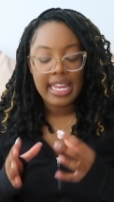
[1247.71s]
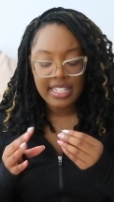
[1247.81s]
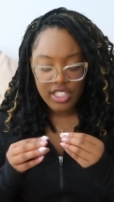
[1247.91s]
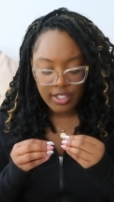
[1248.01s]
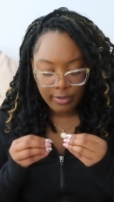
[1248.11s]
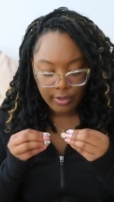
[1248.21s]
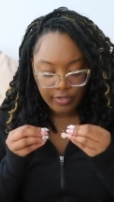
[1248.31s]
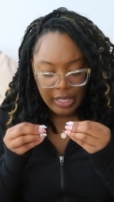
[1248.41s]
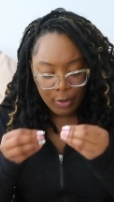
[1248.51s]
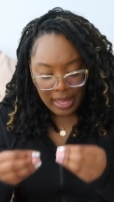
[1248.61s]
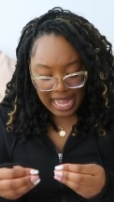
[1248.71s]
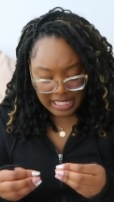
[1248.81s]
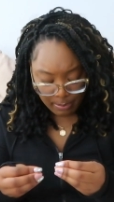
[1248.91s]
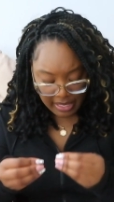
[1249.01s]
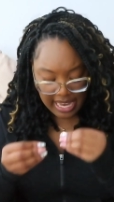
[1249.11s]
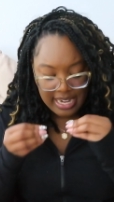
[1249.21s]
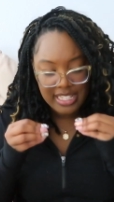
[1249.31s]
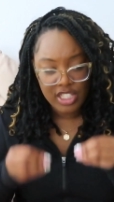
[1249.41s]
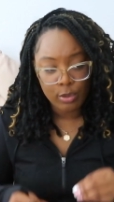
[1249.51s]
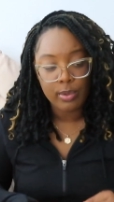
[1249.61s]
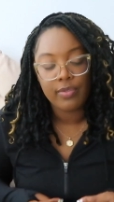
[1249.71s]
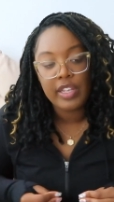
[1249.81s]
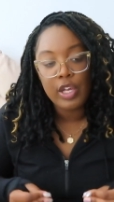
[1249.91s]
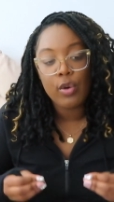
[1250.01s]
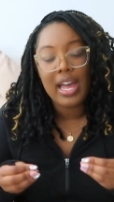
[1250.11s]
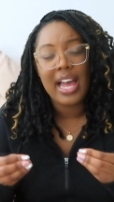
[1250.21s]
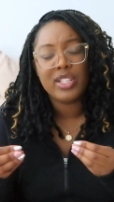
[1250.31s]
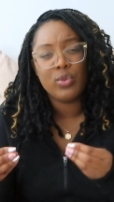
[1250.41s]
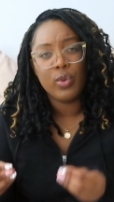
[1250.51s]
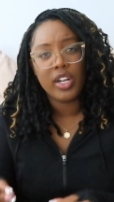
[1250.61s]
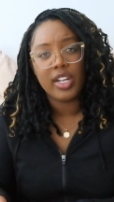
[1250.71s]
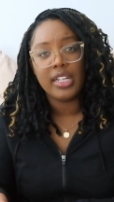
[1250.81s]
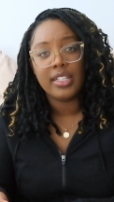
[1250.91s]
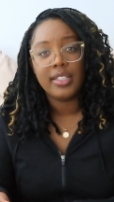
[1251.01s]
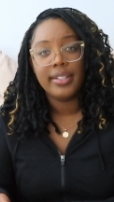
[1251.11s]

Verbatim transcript: It's to reveal God's plan. It's to reveal God's word.